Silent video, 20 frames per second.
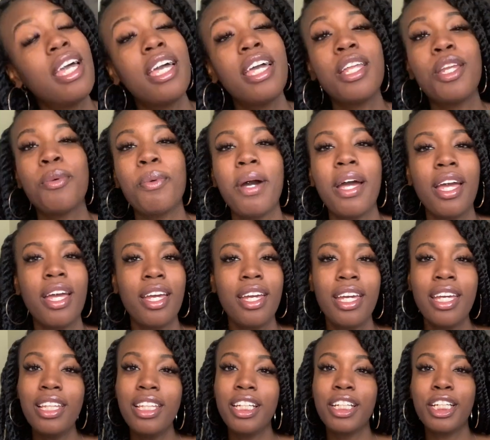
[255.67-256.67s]
Anyway,
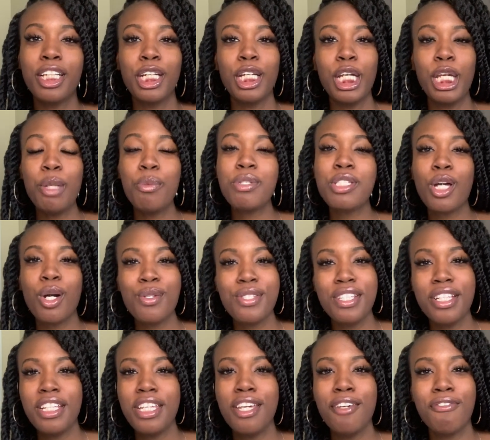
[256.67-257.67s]
he looked good. He was
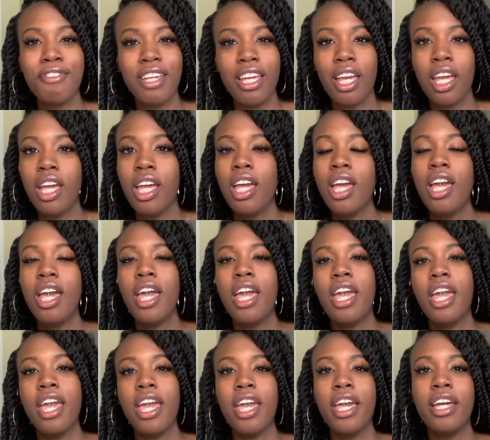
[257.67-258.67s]
hosting the event,
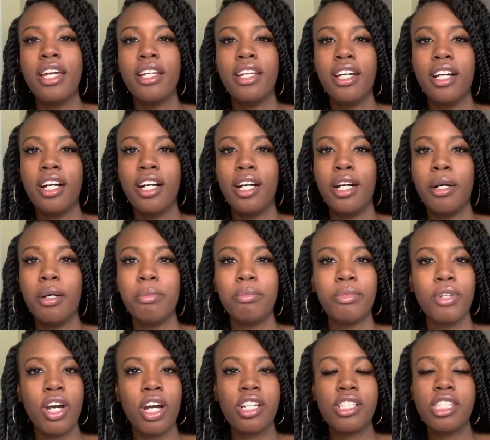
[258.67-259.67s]
and
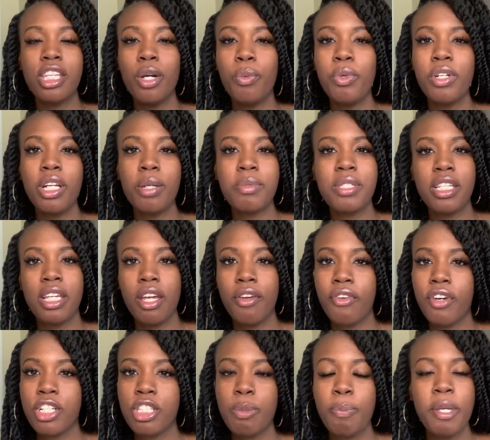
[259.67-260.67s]
um, Garcelle went up to give
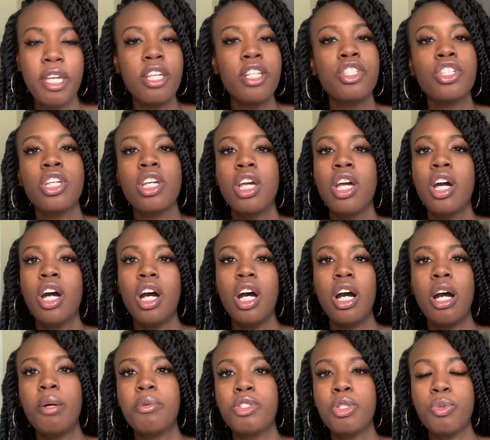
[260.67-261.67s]
her speech.
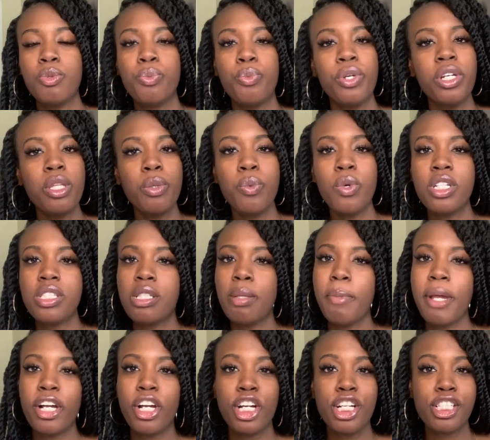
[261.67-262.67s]
Um, she really wants to
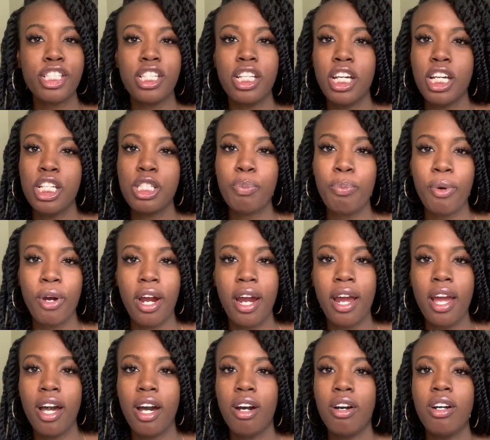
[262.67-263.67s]
make her sons
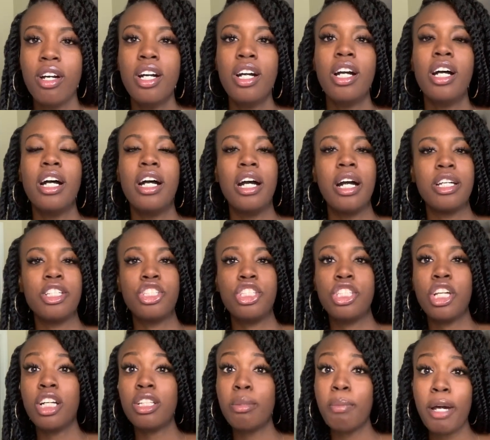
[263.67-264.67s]
proud. Uh, she
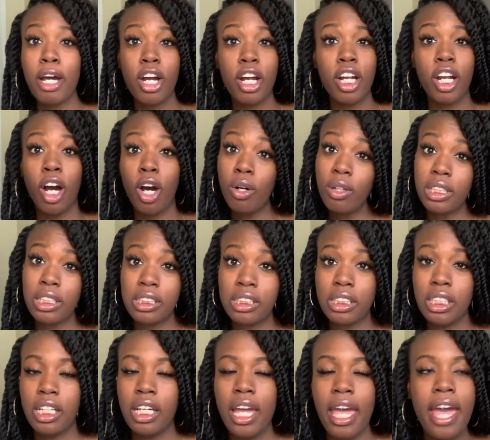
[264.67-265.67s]
talked about her oldest
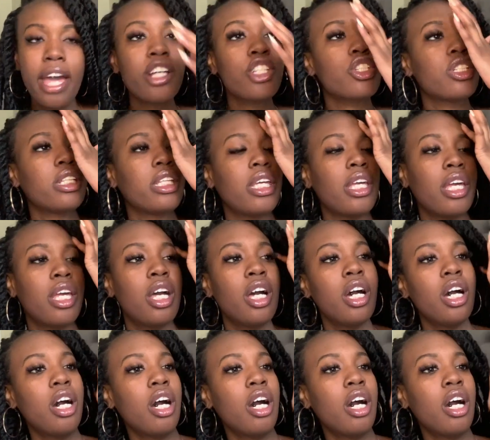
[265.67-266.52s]
son, actually.